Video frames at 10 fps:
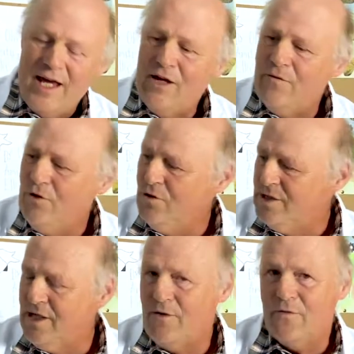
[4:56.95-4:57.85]
If you
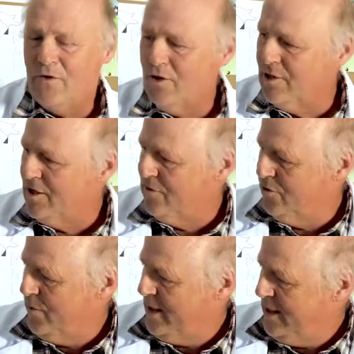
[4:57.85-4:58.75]
stay far enough
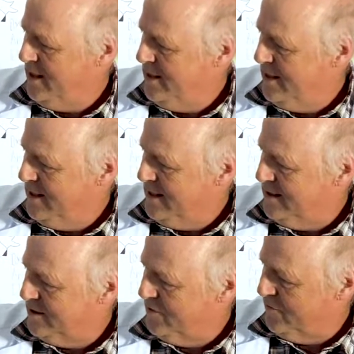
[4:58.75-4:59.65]
away
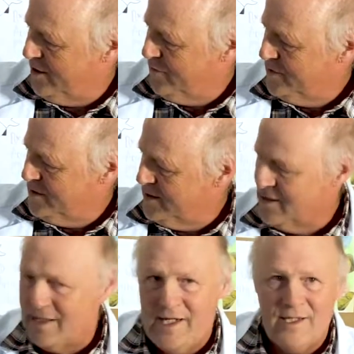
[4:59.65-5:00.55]
that the virus
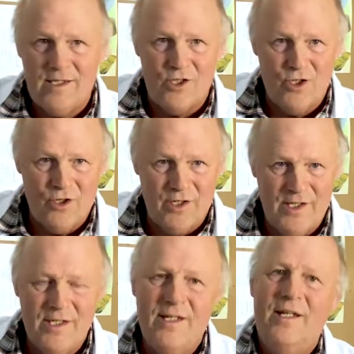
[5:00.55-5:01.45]
doesn't hit the
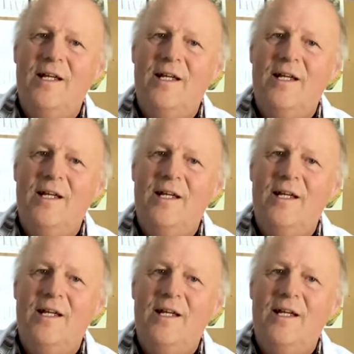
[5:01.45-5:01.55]
target,